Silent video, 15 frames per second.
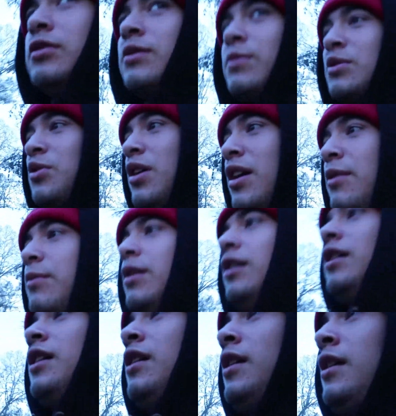subscribe.
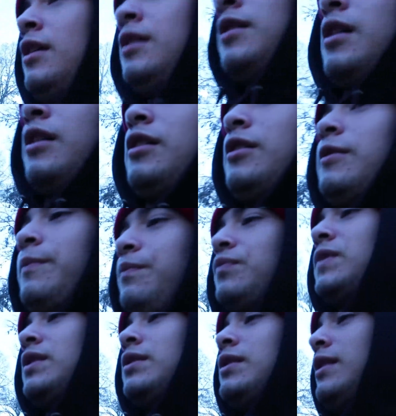Um,
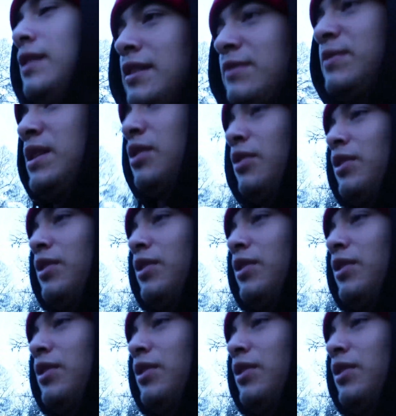this is me